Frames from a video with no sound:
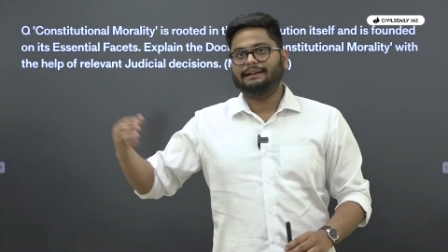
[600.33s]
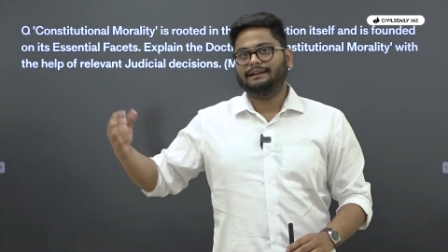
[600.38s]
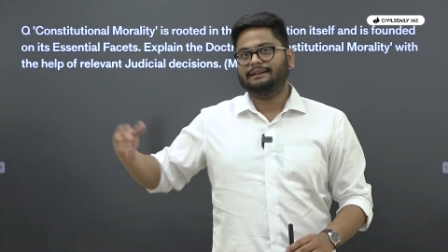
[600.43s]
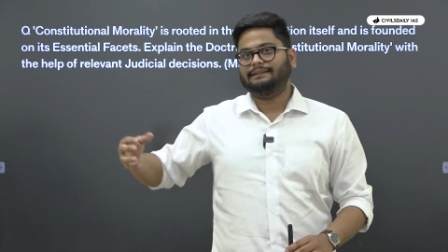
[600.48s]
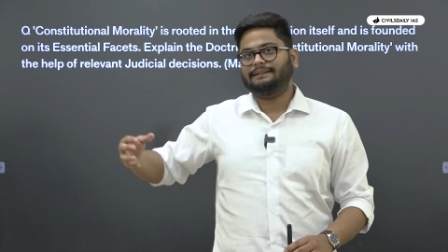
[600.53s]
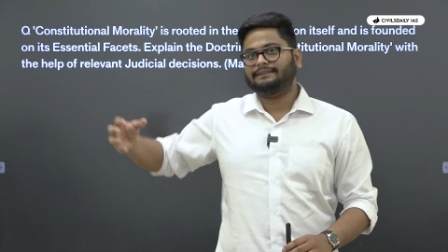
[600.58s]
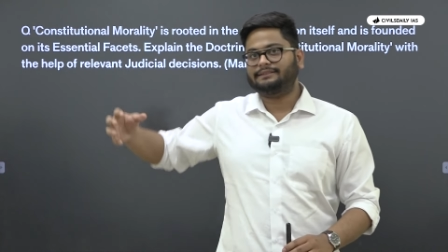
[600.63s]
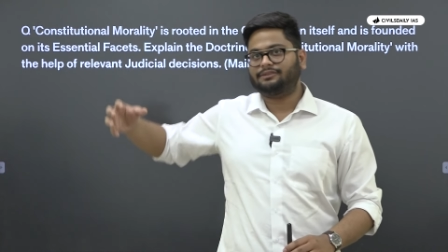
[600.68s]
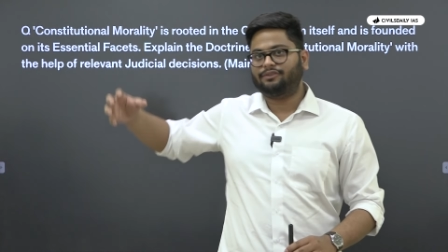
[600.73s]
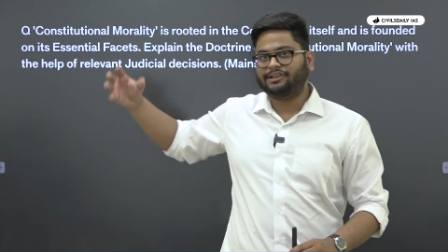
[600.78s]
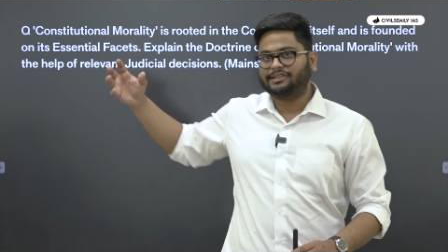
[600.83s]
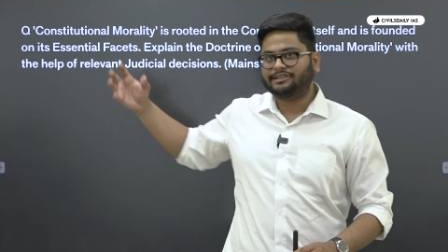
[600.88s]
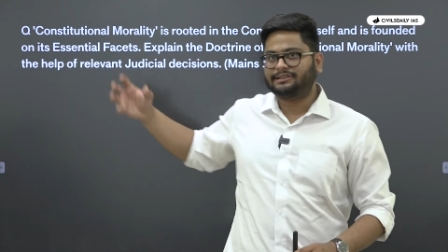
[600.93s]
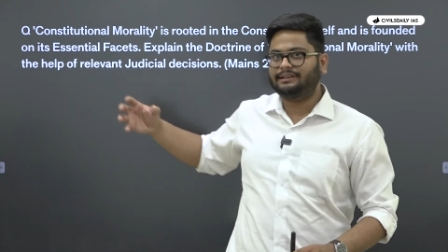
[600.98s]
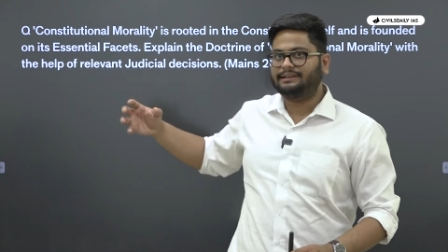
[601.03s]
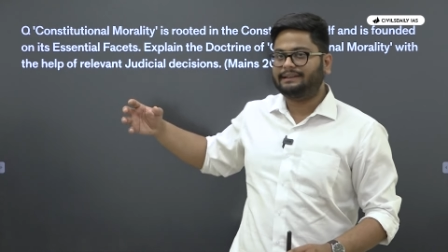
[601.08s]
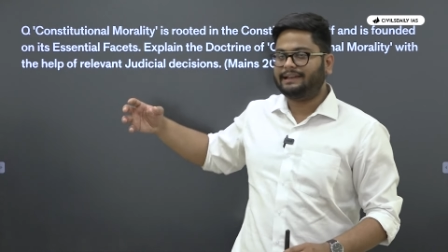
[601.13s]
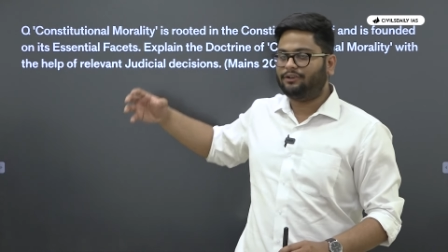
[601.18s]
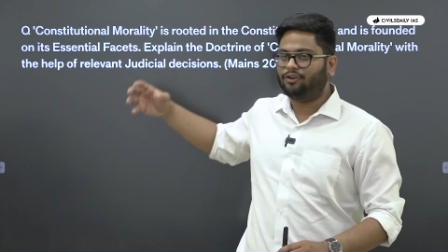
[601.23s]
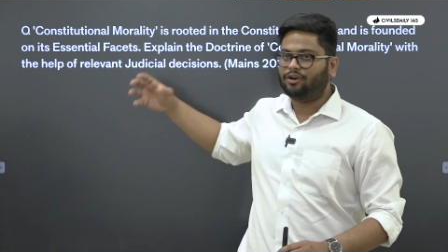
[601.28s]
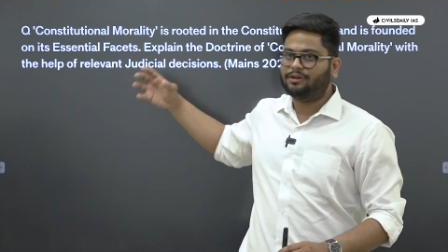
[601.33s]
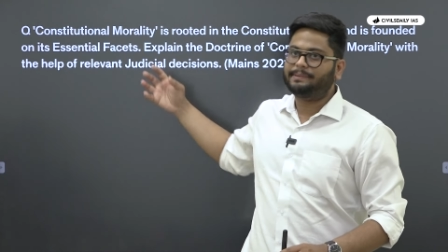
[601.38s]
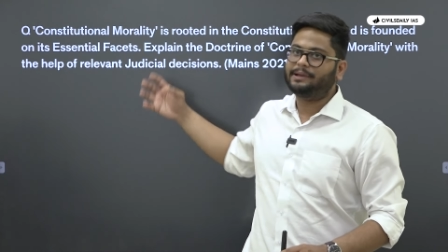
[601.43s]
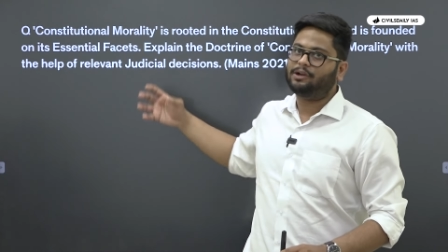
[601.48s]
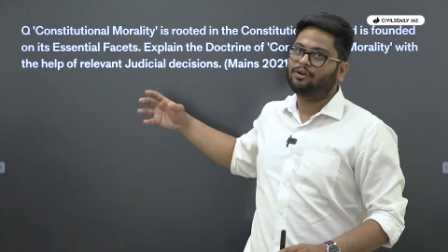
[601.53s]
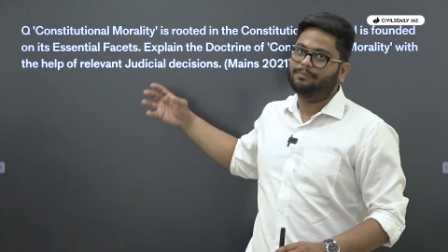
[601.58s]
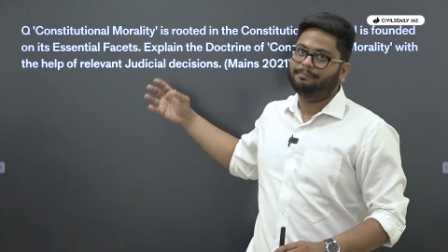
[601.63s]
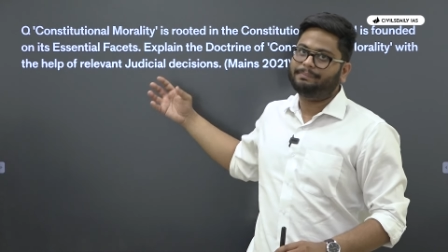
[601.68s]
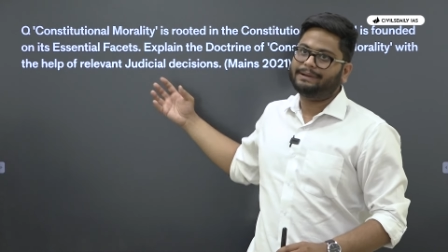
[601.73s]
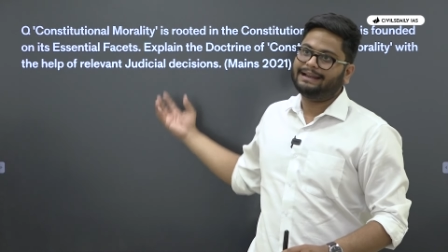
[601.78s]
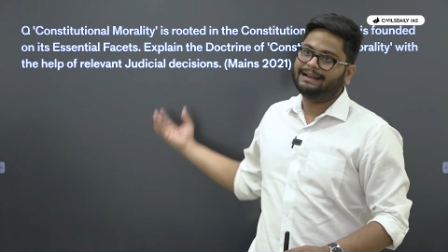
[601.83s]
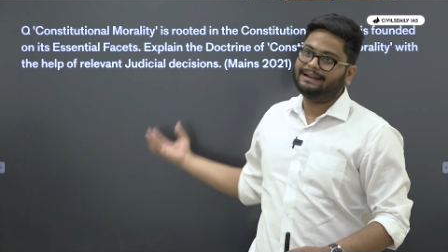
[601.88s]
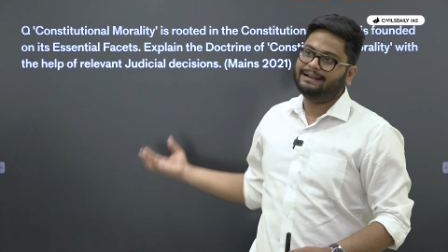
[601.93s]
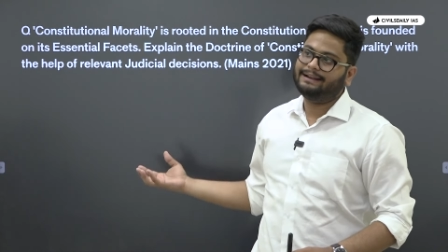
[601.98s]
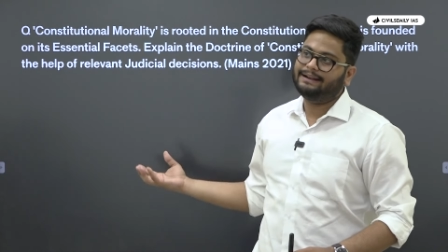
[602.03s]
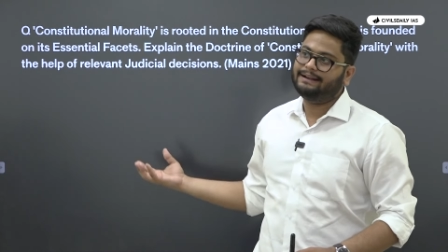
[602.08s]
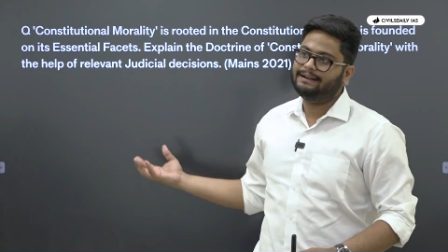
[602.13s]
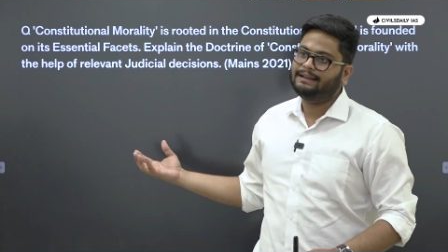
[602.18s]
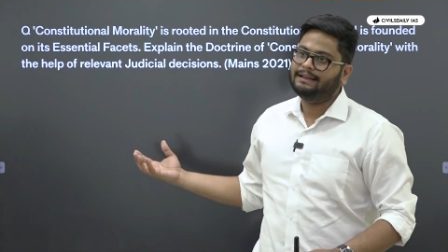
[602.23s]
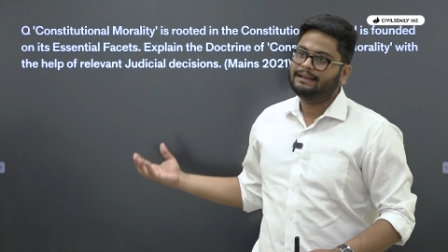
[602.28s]
This question cannot be
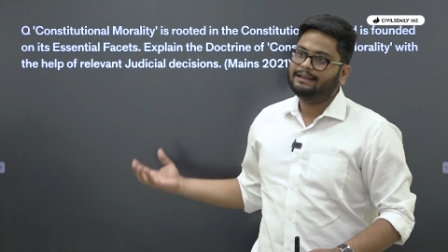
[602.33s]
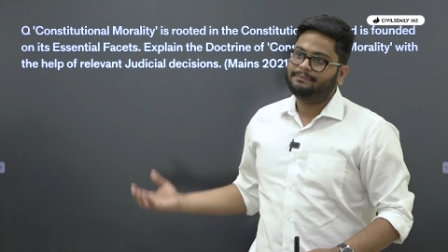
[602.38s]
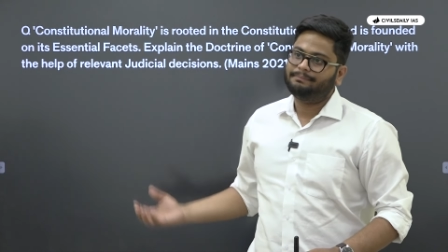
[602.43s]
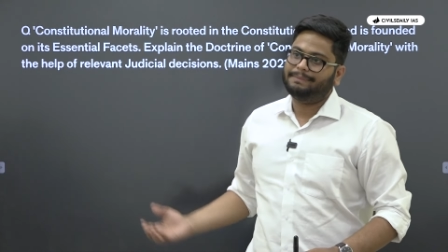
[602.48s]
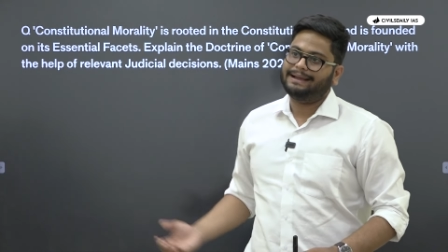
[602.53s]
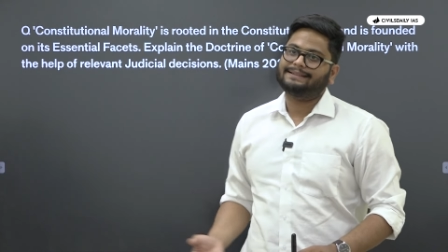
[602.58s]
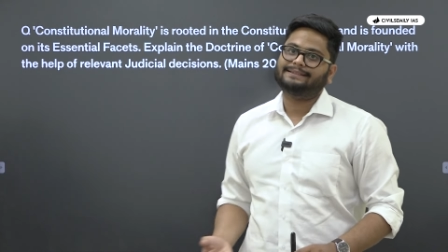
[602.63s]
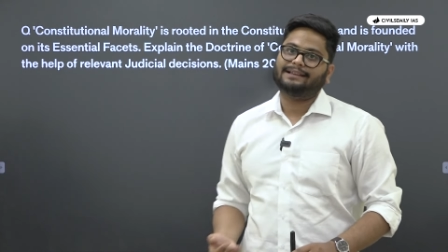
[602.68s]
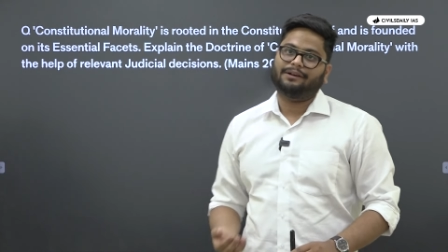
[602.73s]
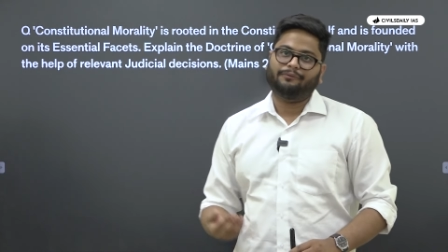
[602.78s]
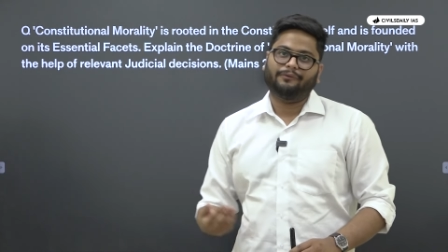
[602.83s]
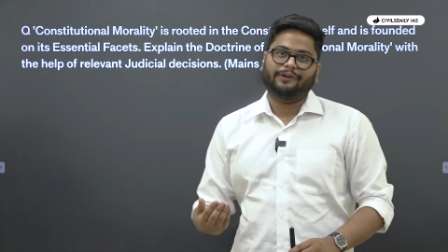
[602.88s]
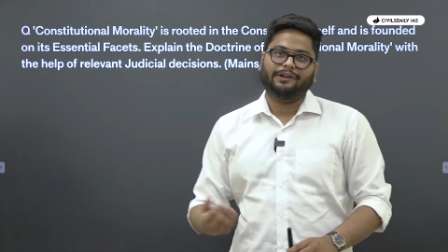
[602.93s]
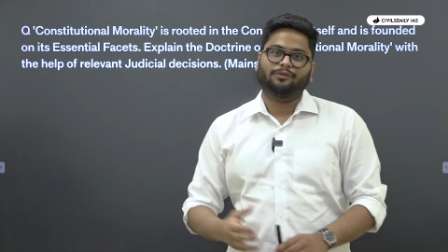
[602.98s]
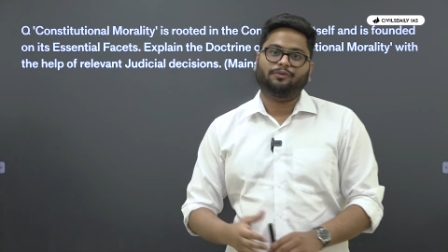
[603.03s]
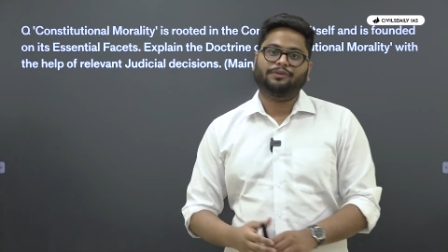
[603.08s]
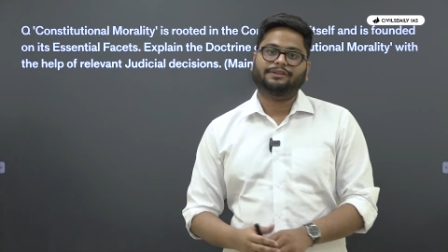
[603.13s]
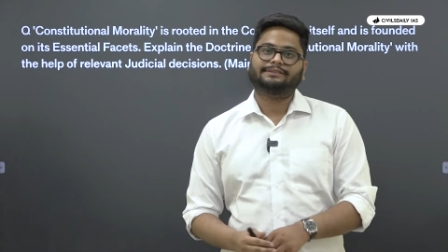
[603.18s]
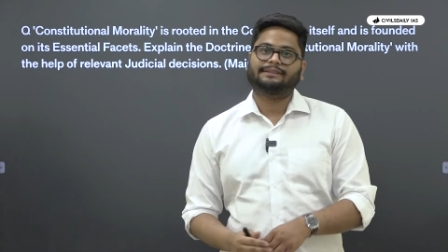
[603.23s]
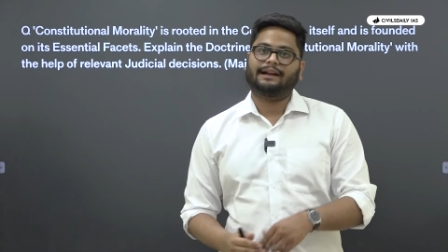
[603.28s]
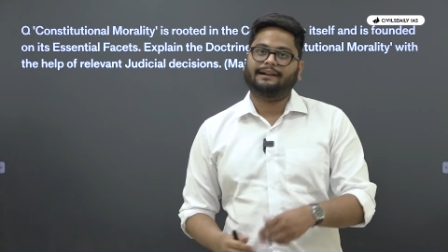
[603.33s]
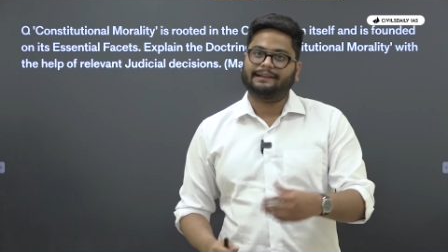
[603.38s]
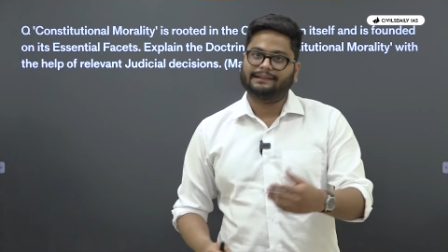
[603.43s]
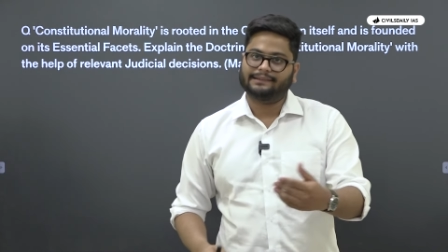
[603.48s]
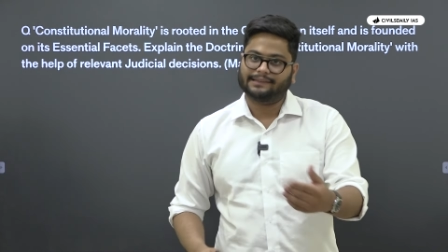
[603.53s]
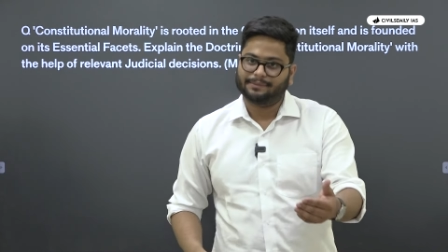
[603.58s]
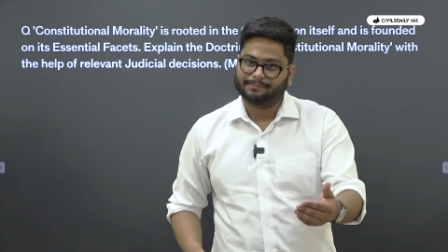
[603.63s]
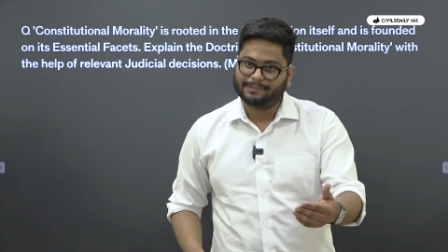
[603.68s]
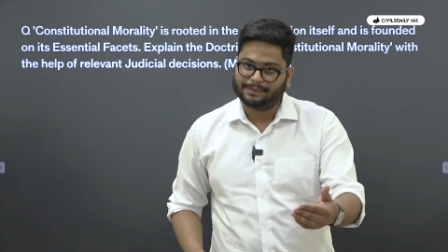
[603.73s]
comprehended by someone who is starting the